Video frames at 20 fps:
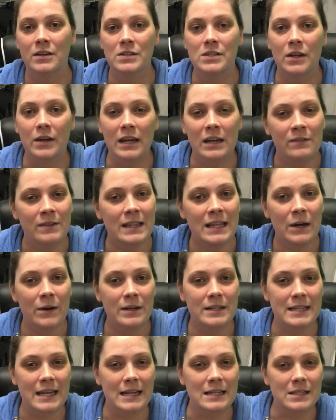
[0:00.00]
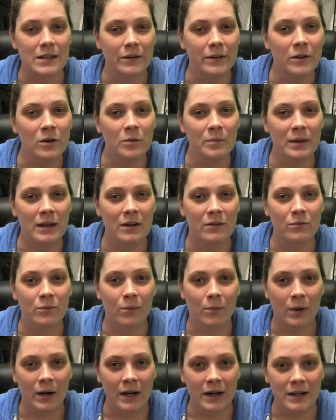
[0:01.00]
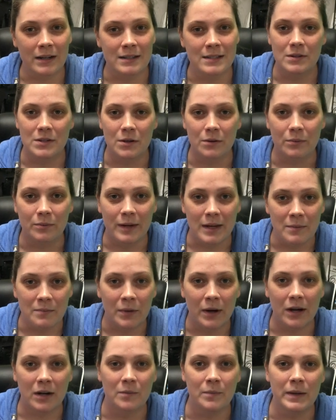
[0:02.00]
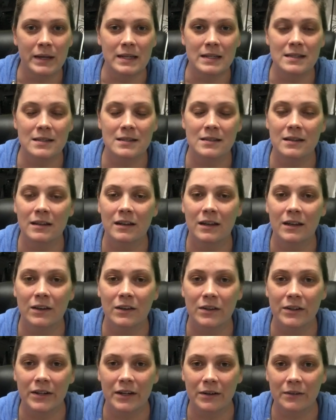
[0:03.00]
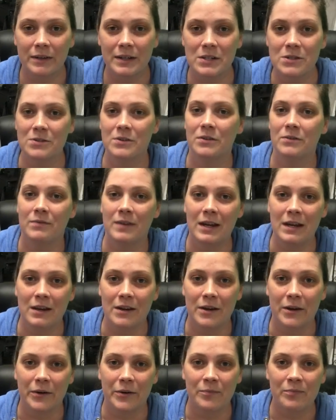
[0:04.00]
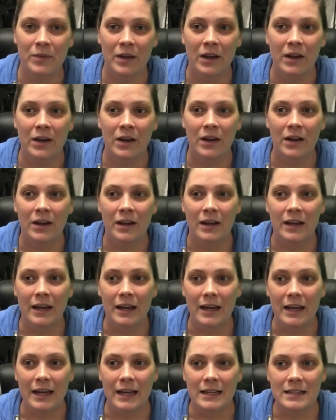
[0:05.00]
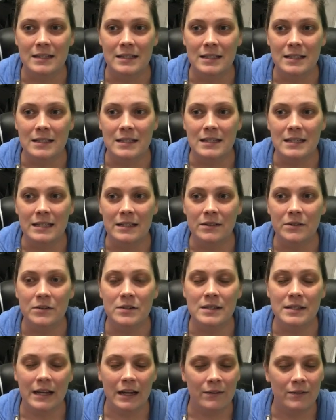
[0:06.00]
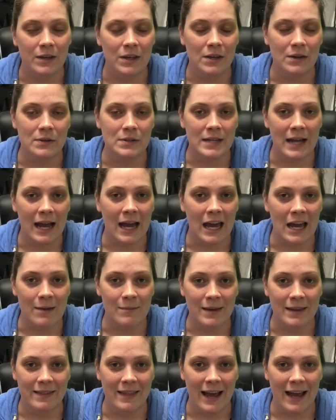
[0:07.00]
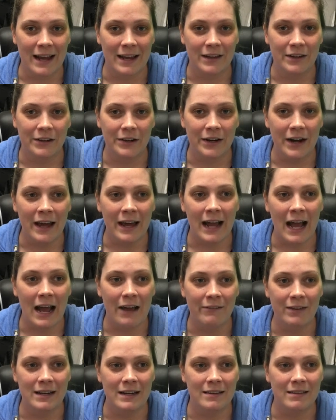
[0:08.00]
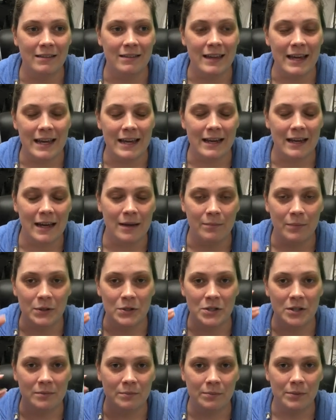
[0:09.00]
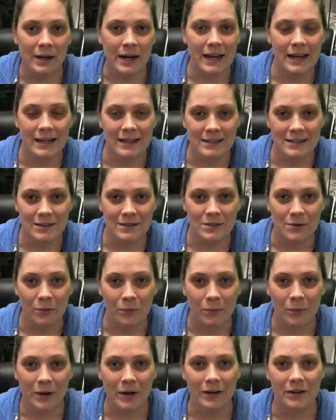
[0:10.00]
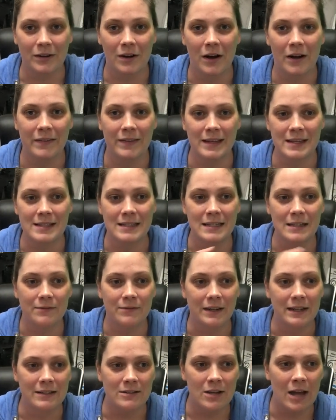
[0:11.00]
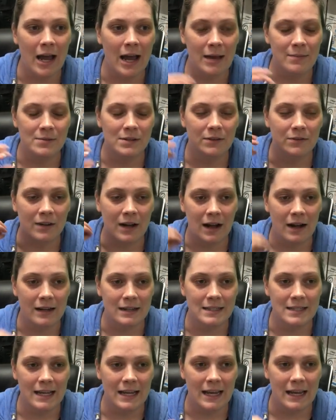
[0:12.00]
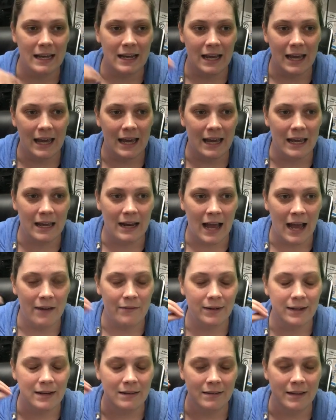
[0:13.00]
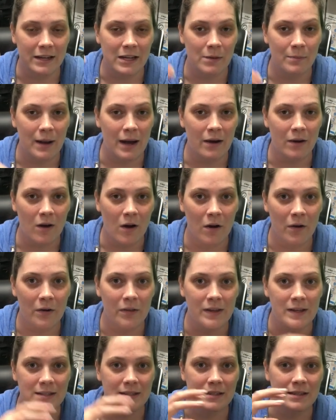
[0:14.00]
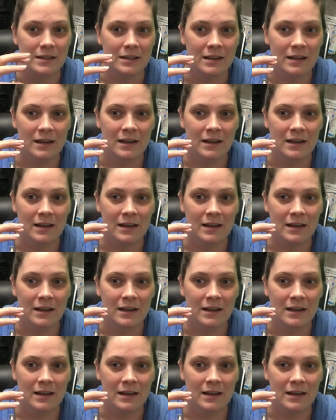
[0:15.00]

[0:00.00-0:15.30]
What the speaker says: So even though it takes a little bit of work to repurpose your original video, it's still saving you time in that you're not having to think and put your brain to work on these different types of content and having to think about all these